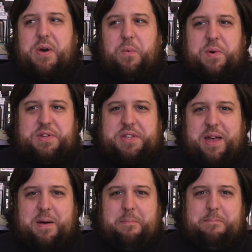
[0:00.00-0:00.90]

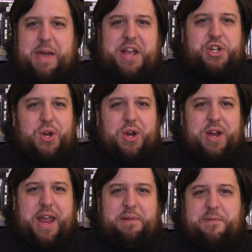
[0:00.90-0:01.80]
was a
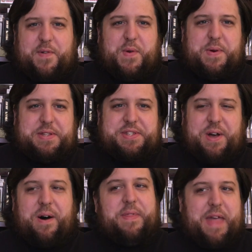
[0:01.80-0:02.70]
major
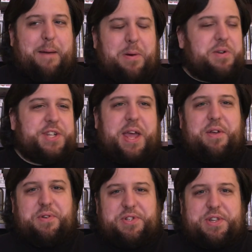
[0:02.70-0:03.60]
influence on that
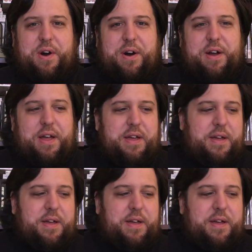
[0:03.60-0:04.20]
particular song.